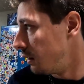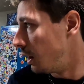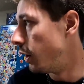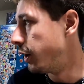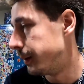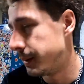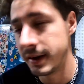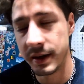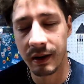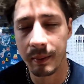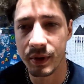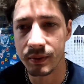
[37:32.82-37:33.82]
But I need
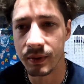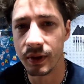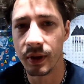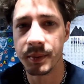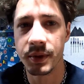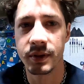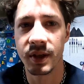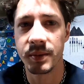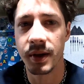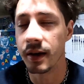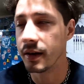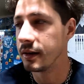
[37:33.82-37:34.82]
to wrap this video up so I'll stop
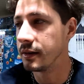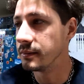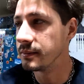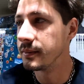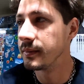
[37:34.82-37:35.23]
talking.